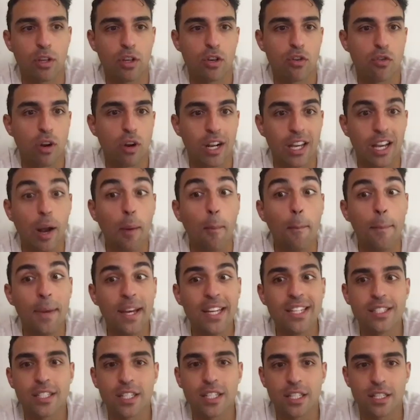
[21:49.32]
you're running a
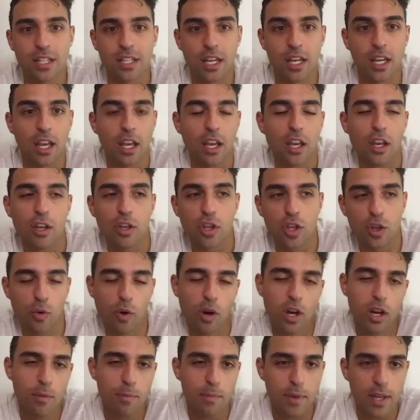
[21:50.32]
business, like, you
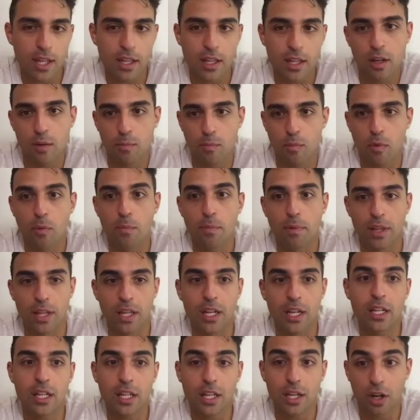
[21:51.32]
want to be a little more
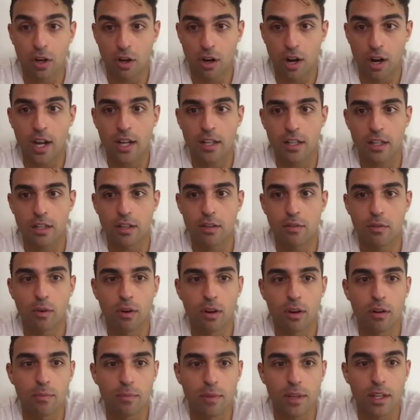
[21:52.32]
politically correct, and you
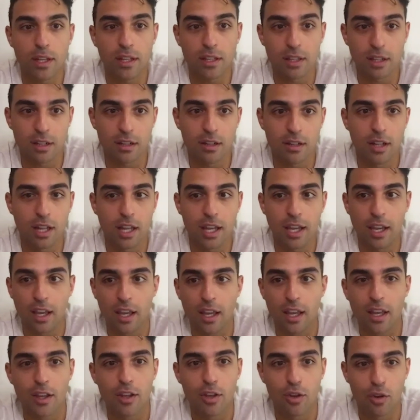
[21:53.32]
want to be a little, like,
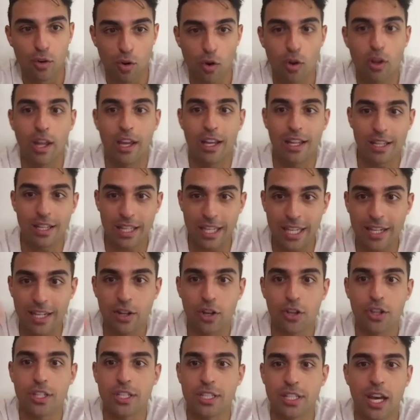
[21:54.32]
you know, like, lean
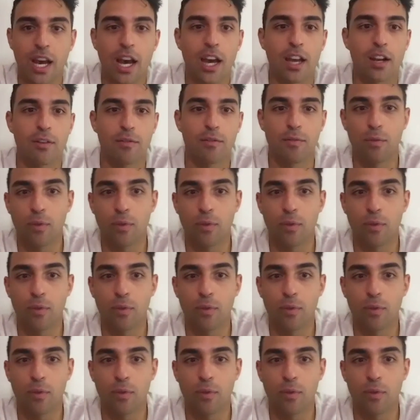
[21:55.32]
on the side.